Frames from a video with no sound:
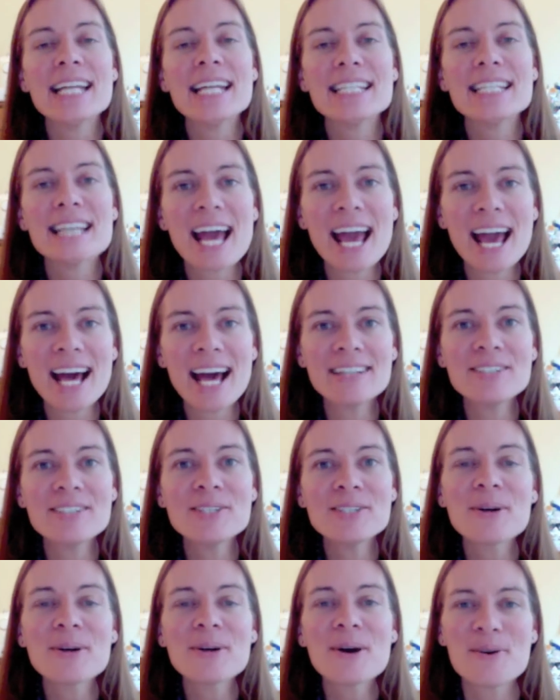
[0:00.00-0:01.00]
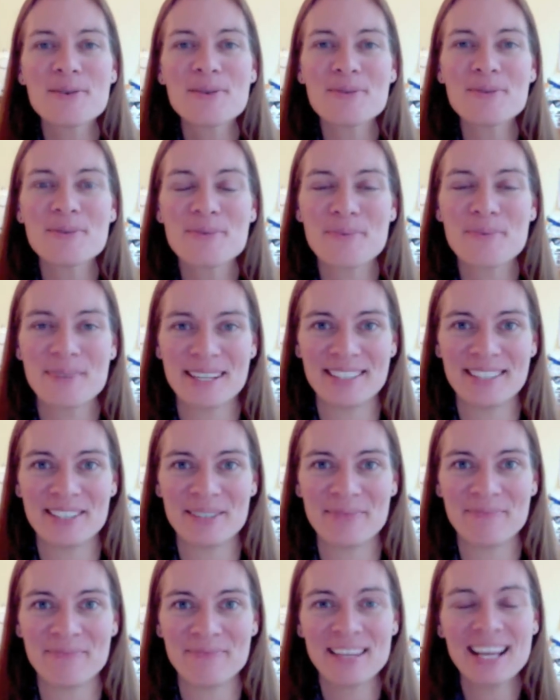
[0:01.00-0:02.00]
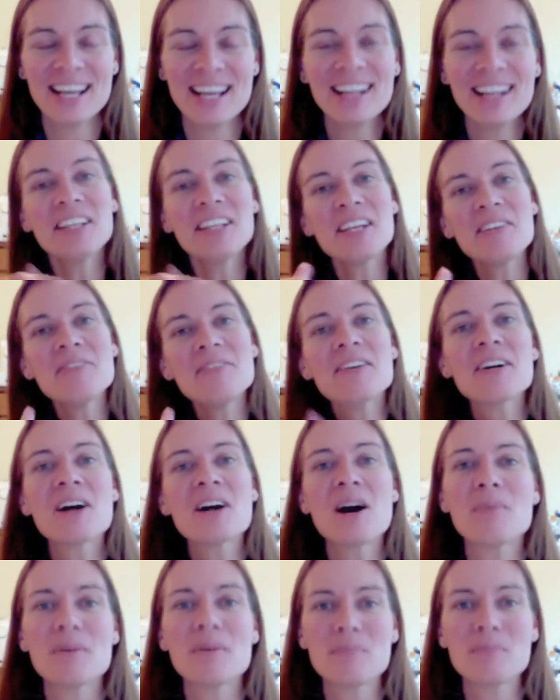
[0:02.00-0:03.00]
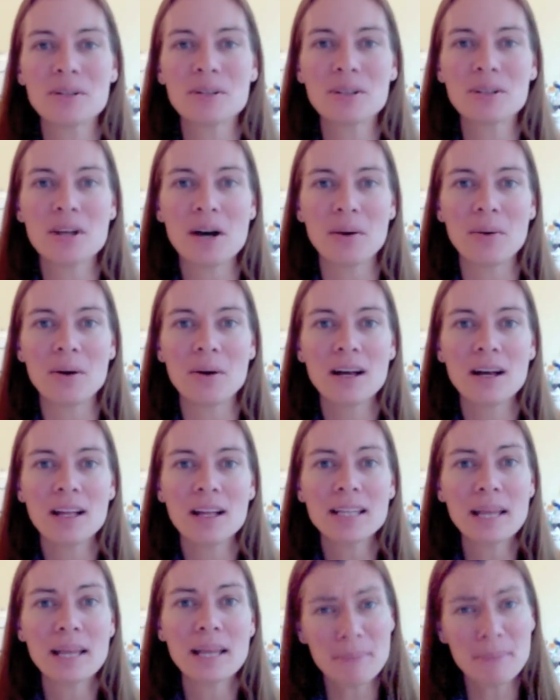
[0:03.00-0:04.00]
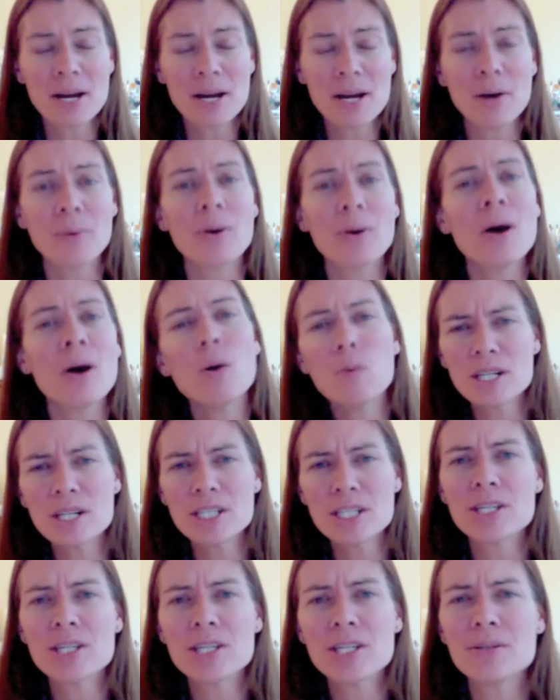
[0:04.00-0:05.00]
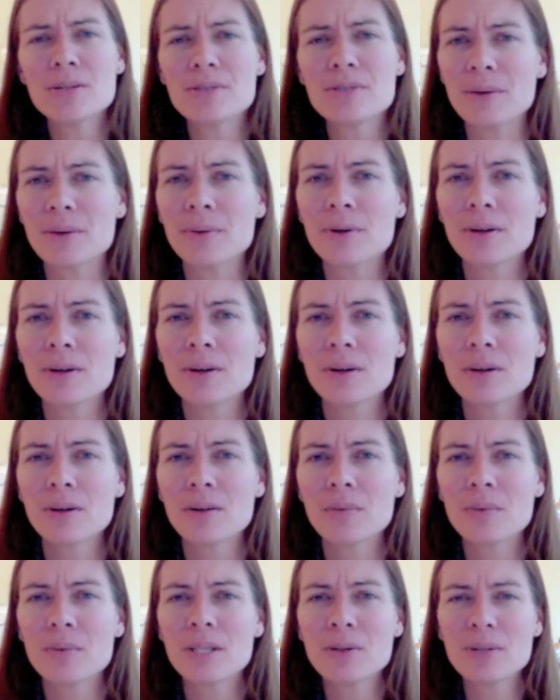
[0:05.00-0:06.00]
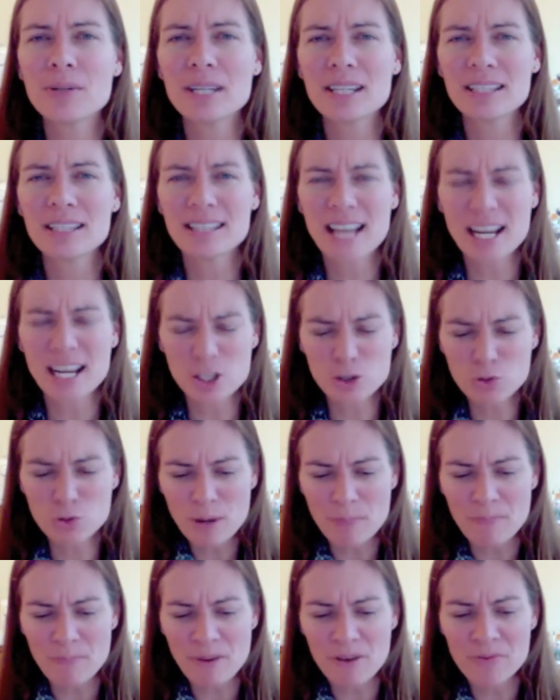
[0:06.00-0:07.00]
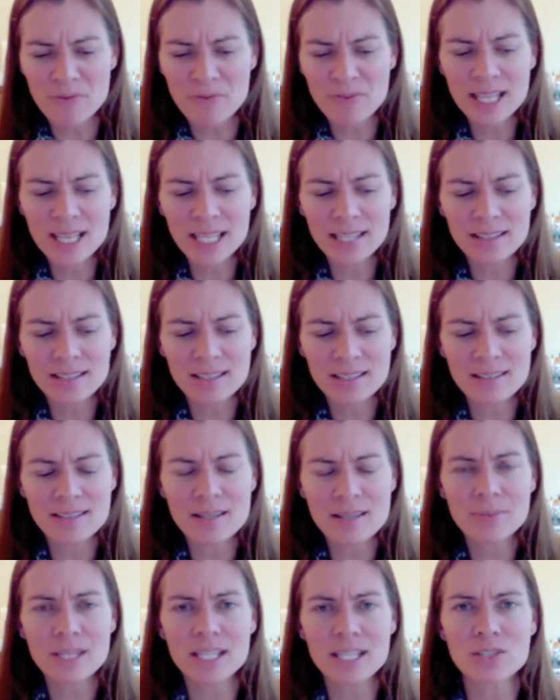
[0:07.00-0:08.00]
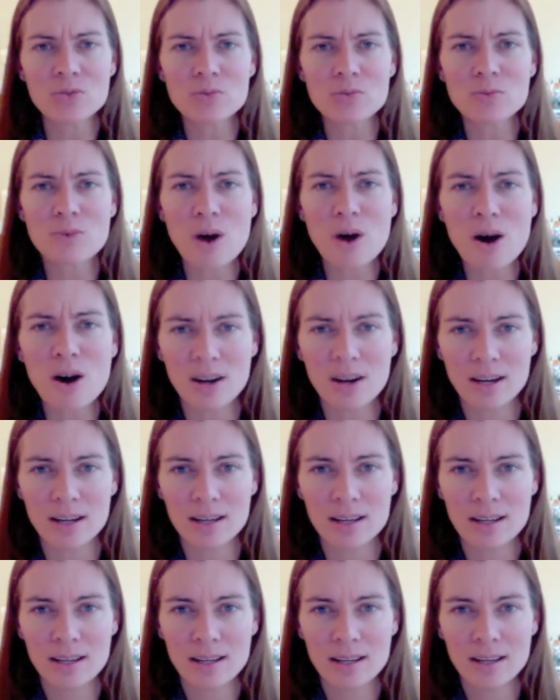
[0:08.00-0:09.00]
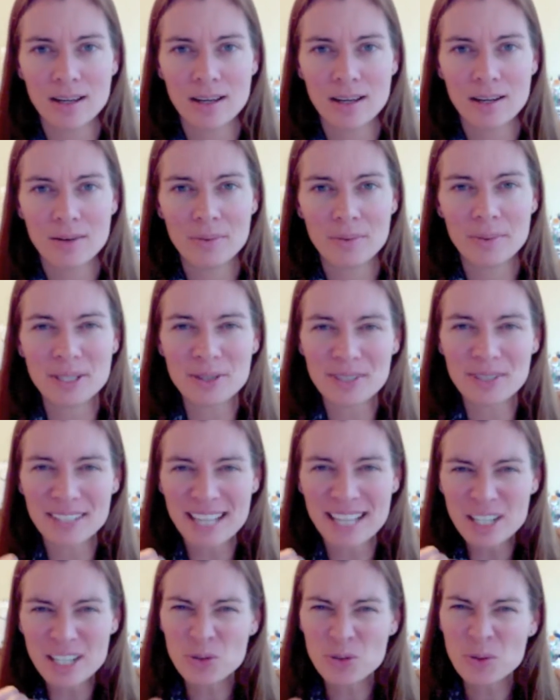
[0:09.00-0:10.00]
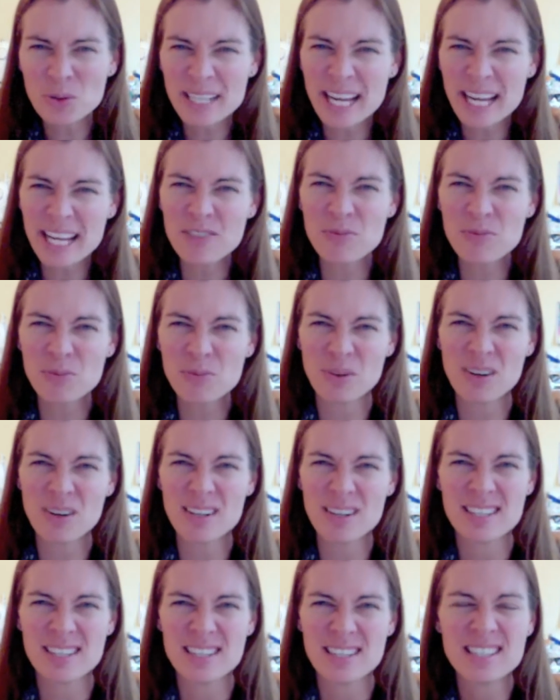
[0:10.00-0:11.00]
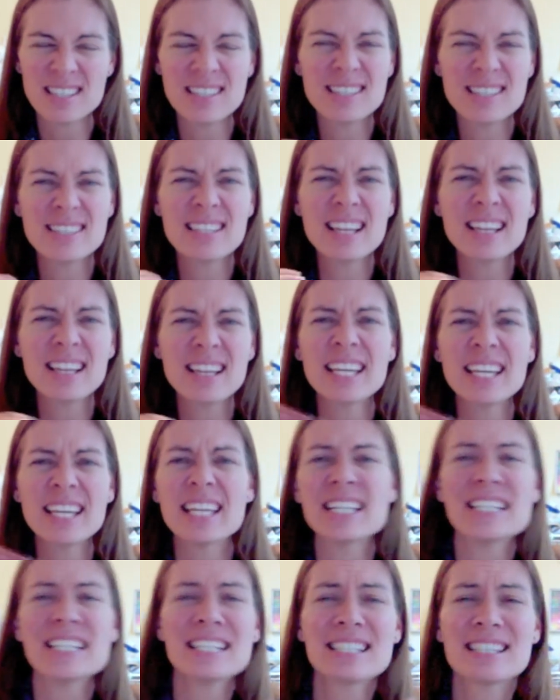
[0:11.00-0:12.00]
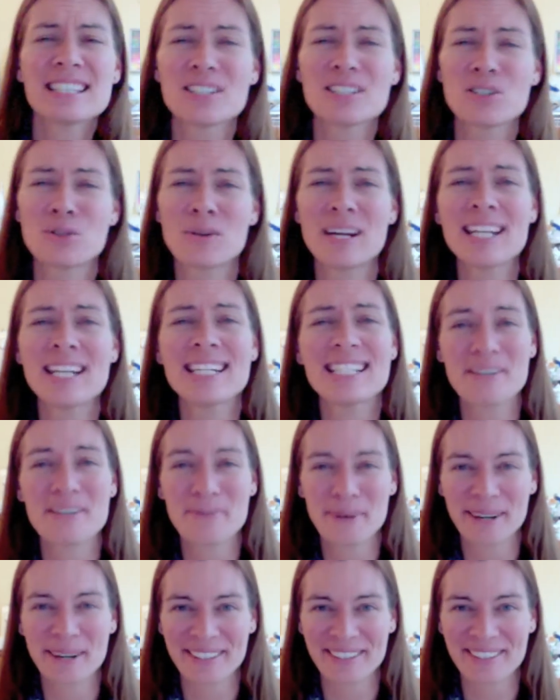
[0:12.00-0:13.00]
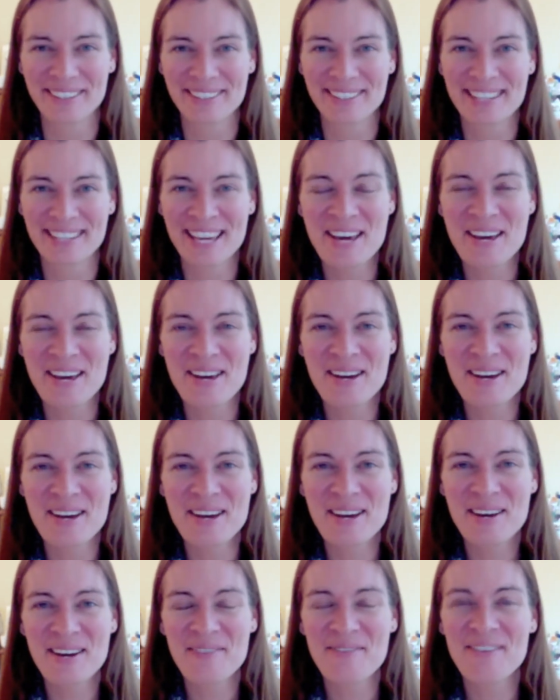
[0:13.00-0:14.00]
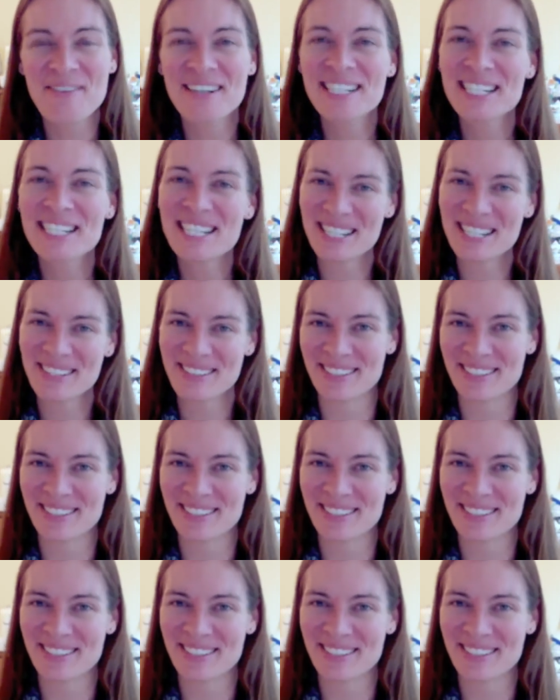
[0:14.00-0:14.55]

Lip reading: and add your own wisdom. Leave a comment below. Let me know, what do you do? When you get in that grip of feeling that something is wrong, when you're in that creative process and suddenly the train derails, what do